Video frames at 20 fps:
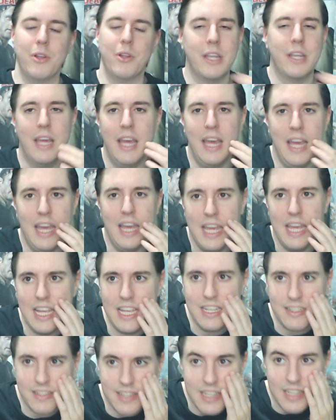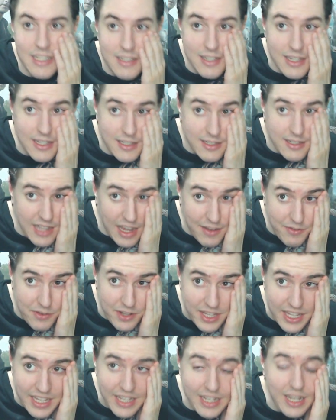And he's
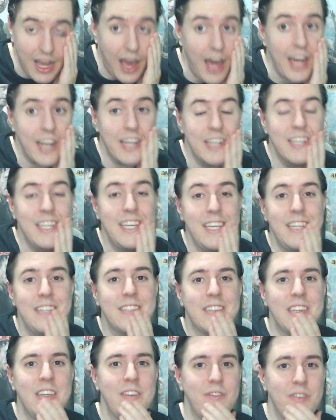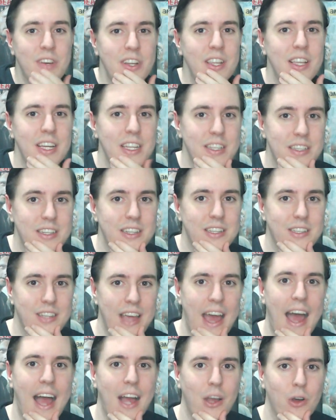definitely not an easy villain to
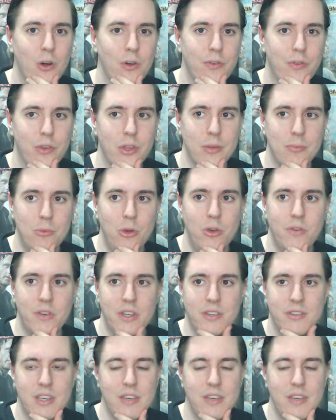tackle for the movies.